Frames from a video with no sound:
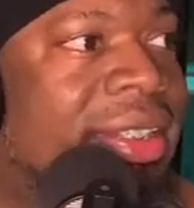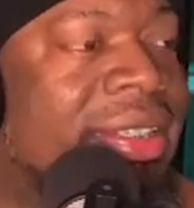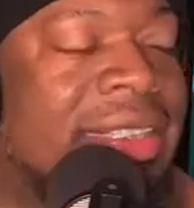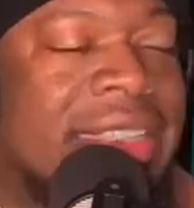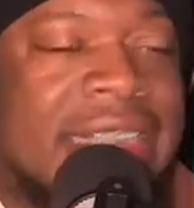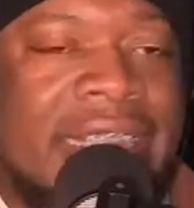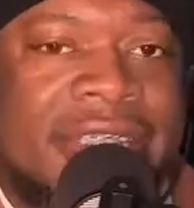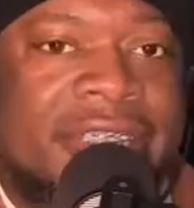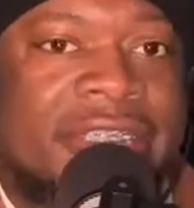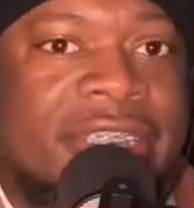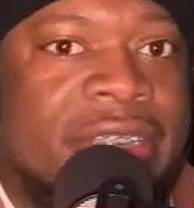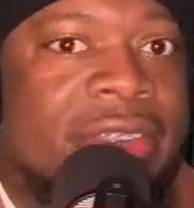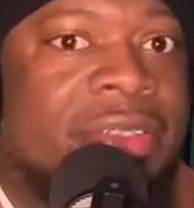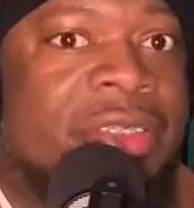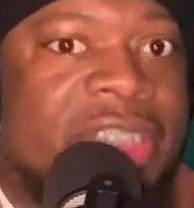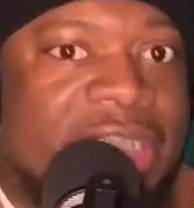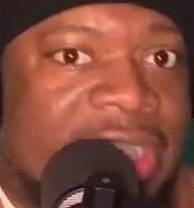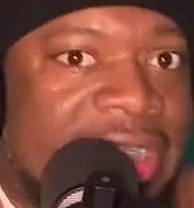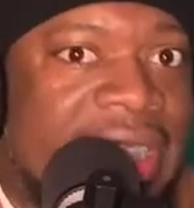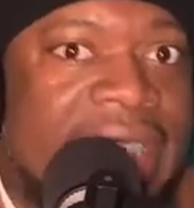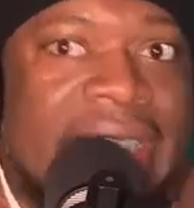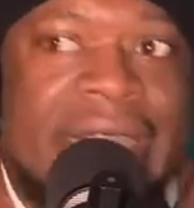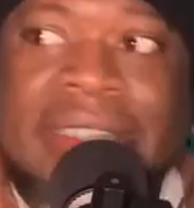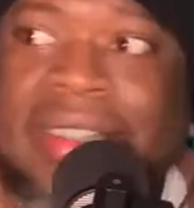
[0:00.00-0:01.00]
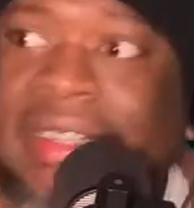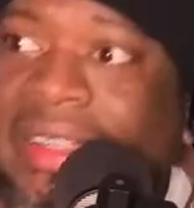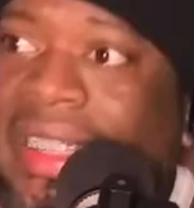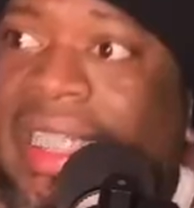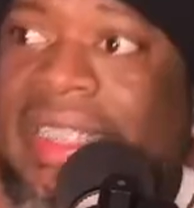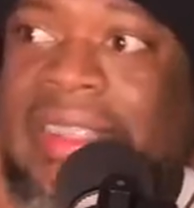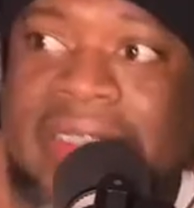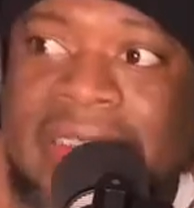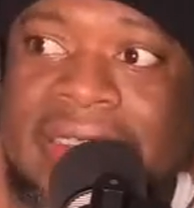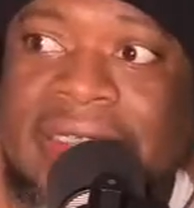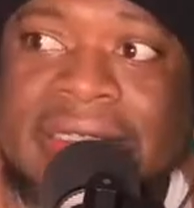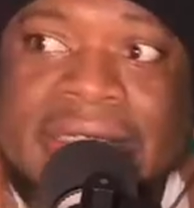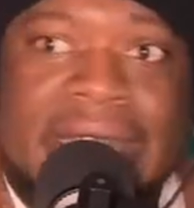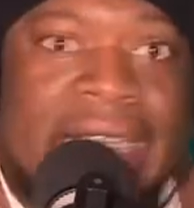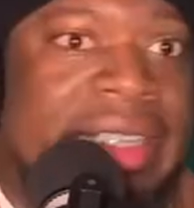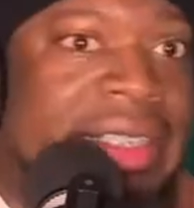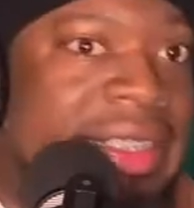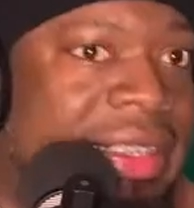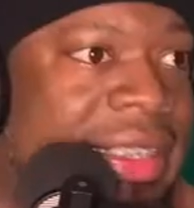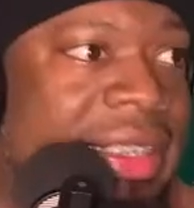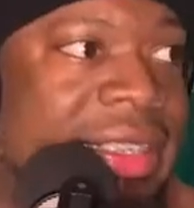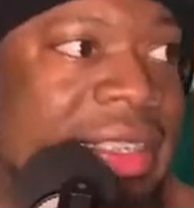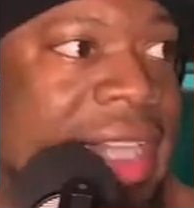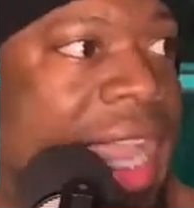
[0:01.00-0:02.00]
Did you see such and
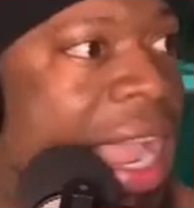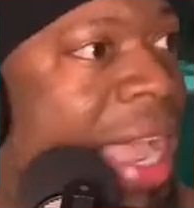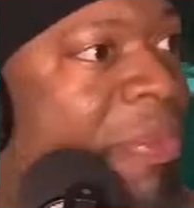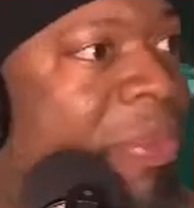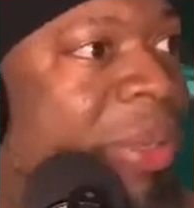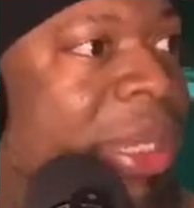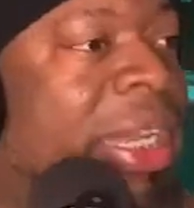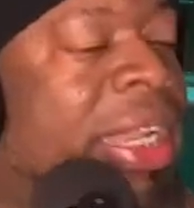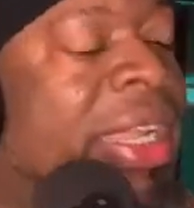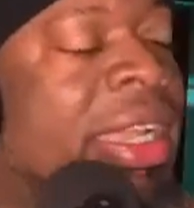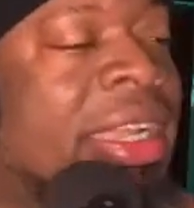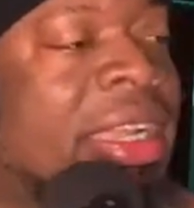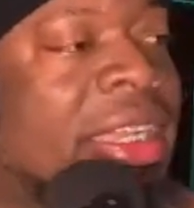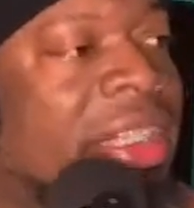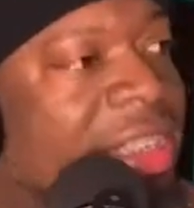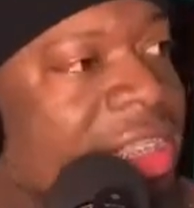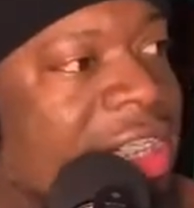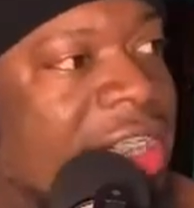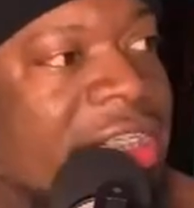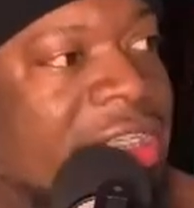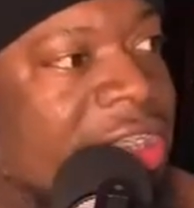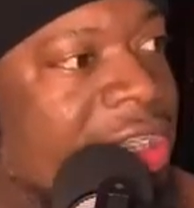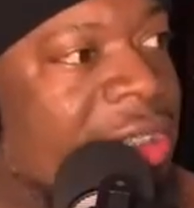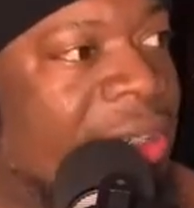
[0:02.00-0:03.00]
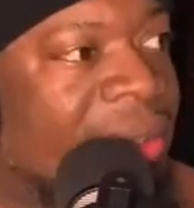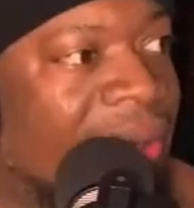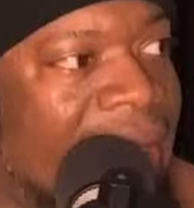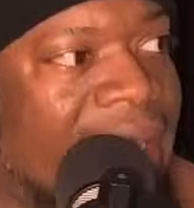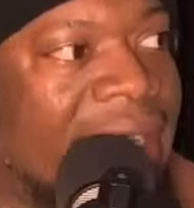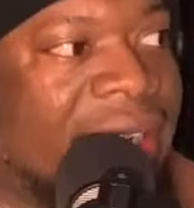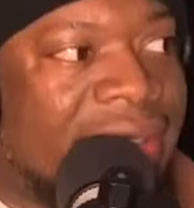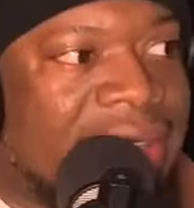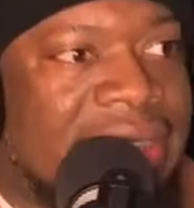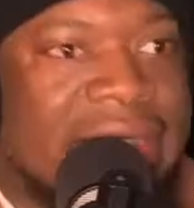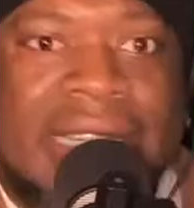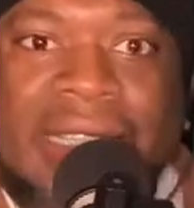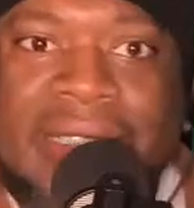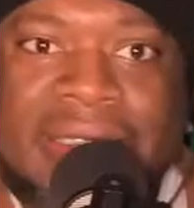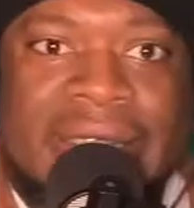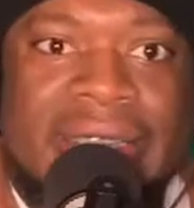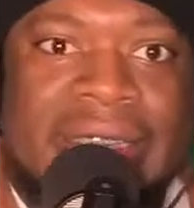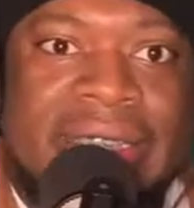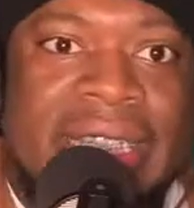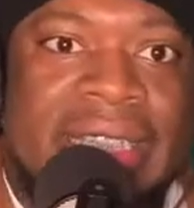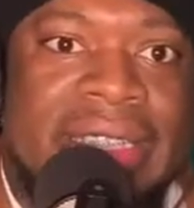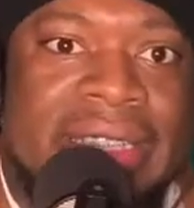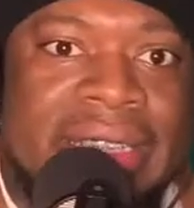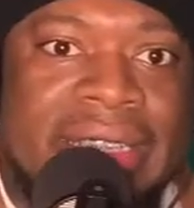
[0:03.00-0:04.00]
such just happen? Did you hear such and
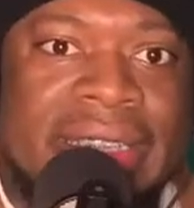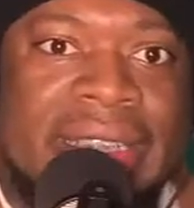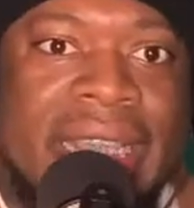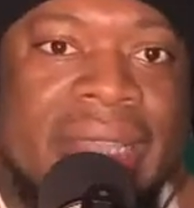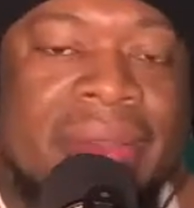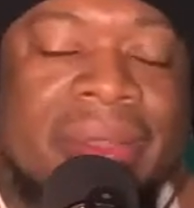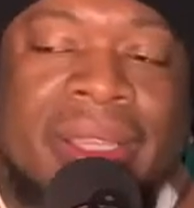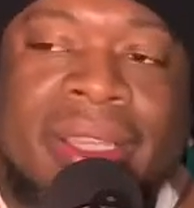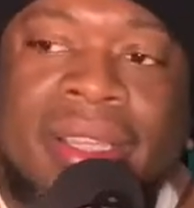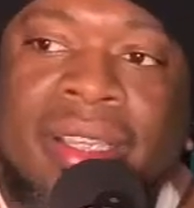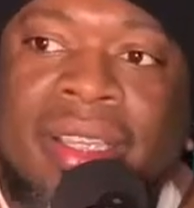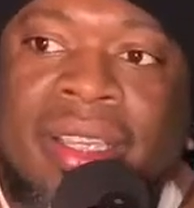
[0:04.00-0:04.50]
such just happen?"